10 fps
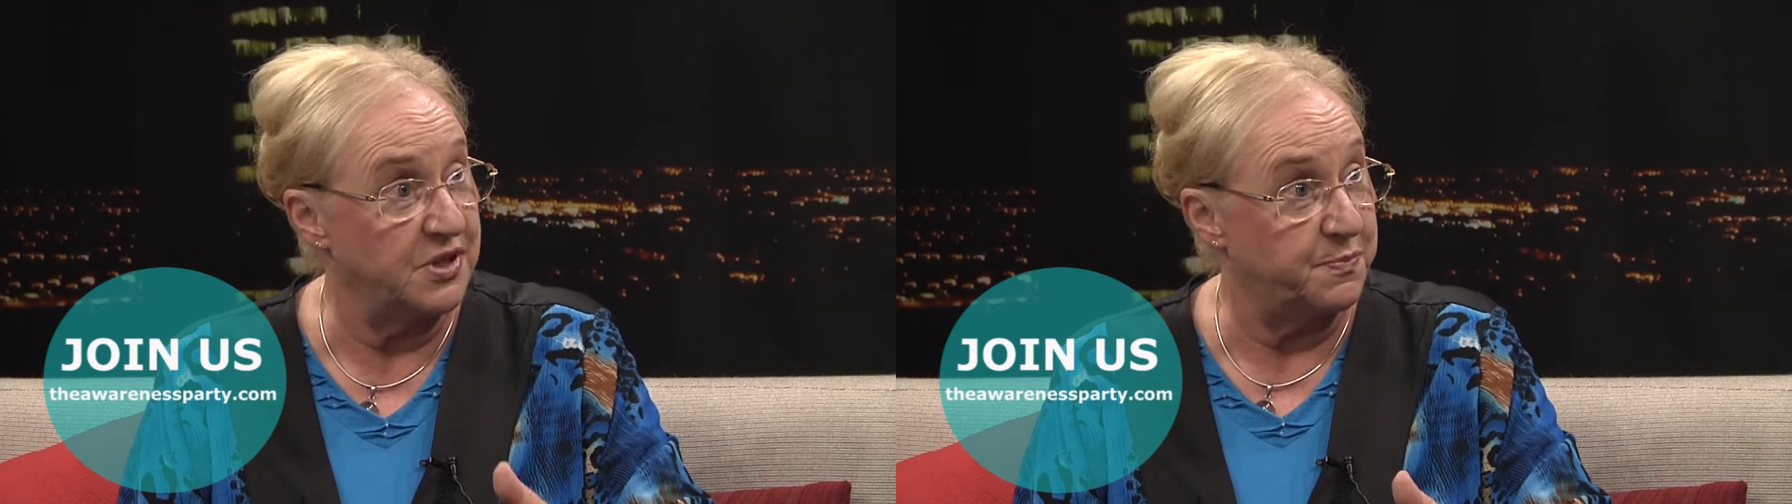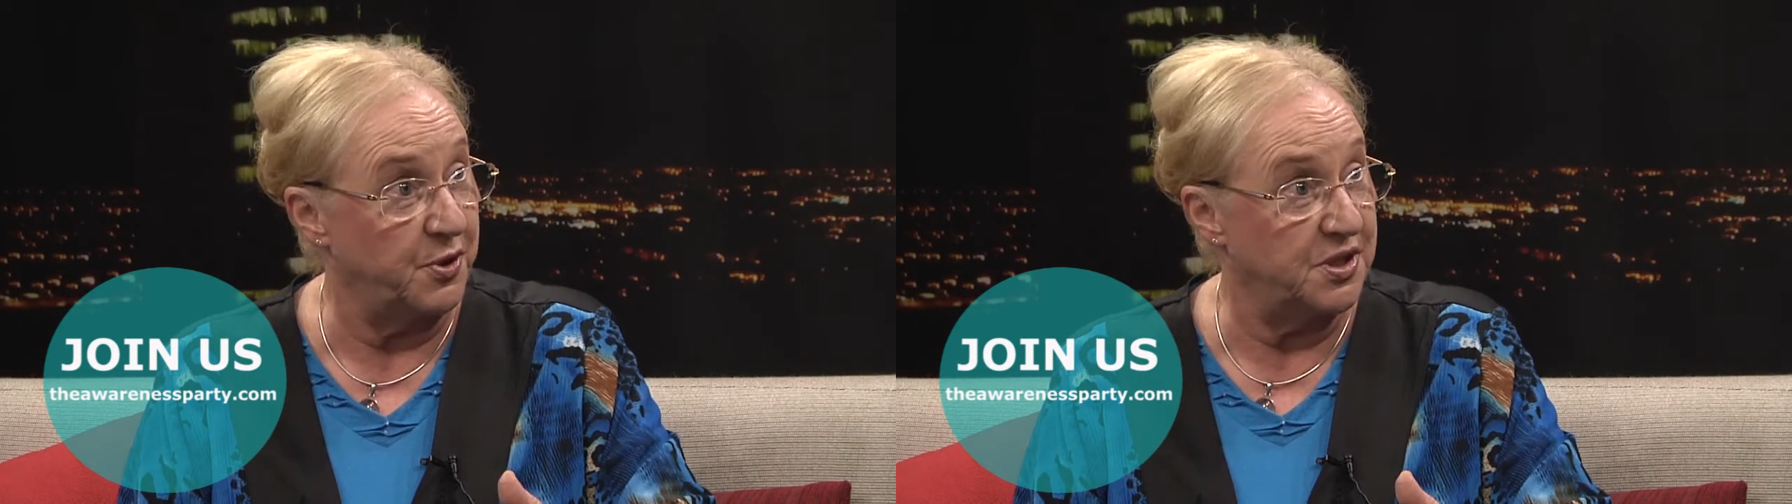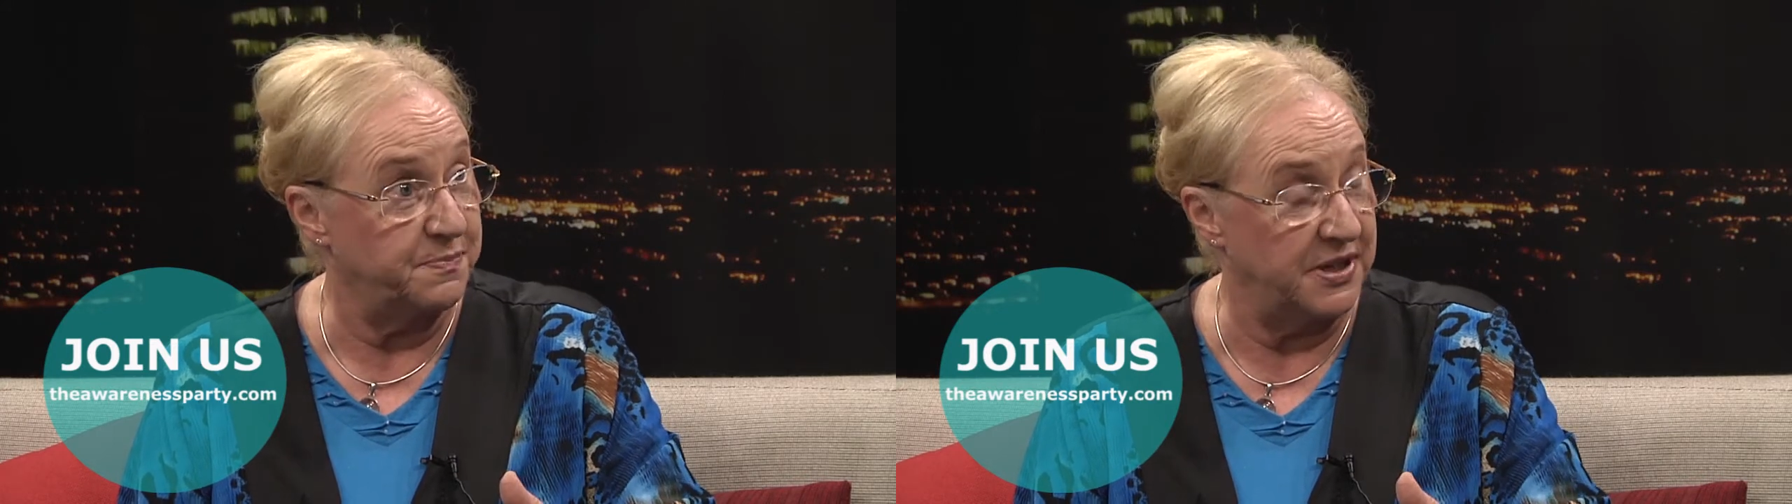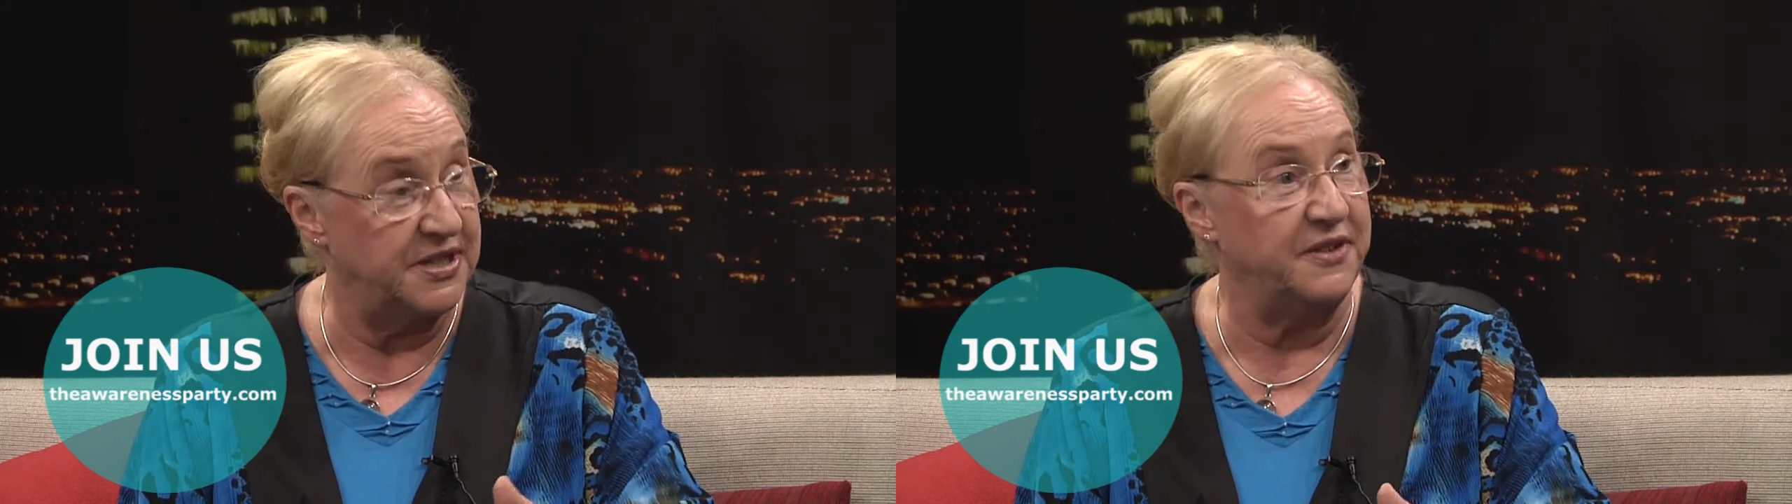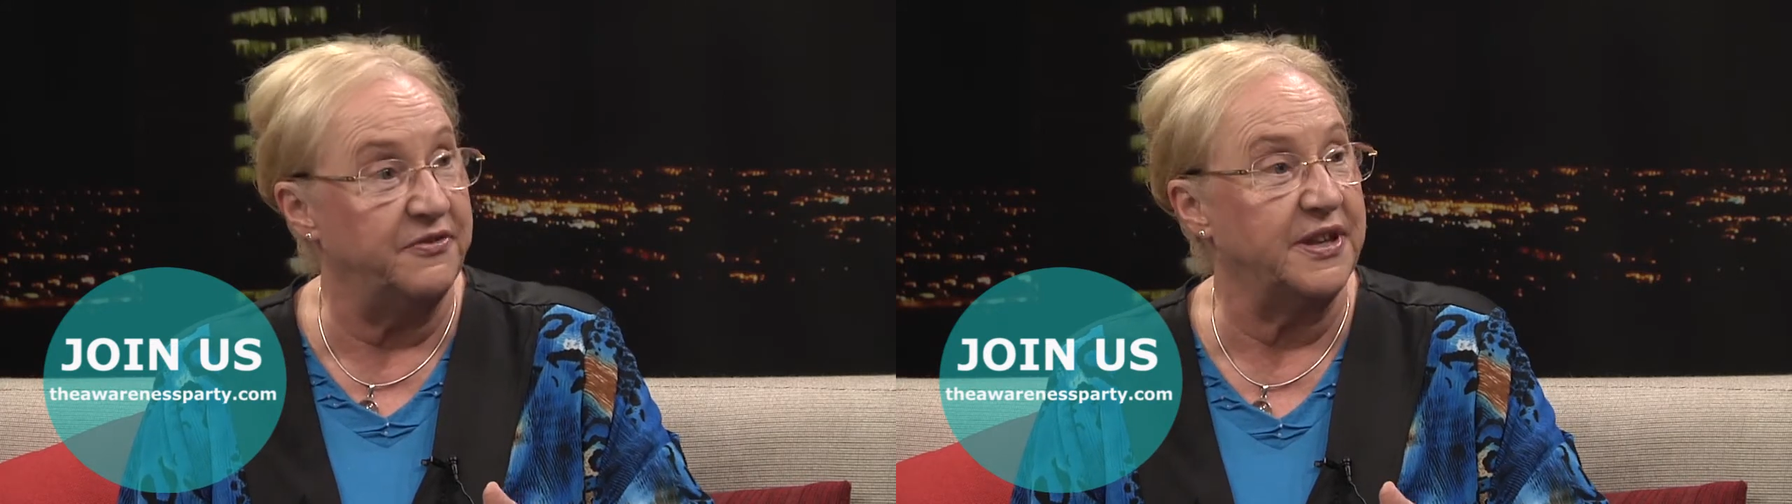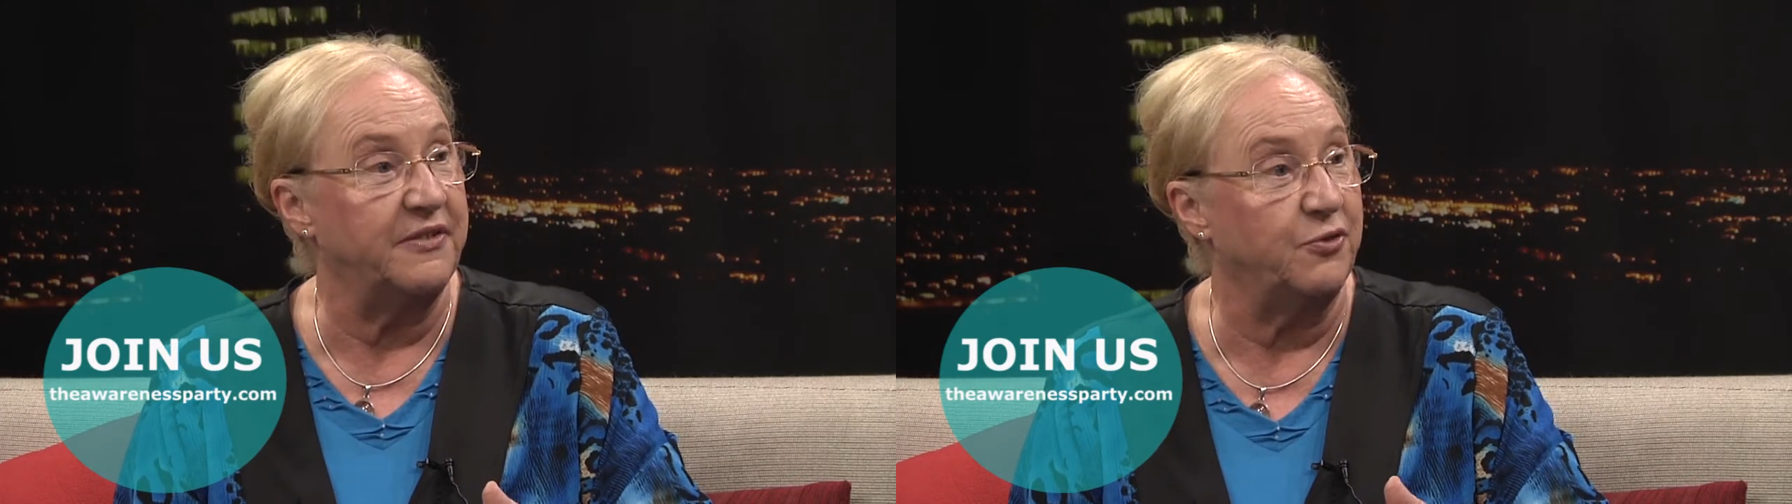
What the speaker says: responsibility for their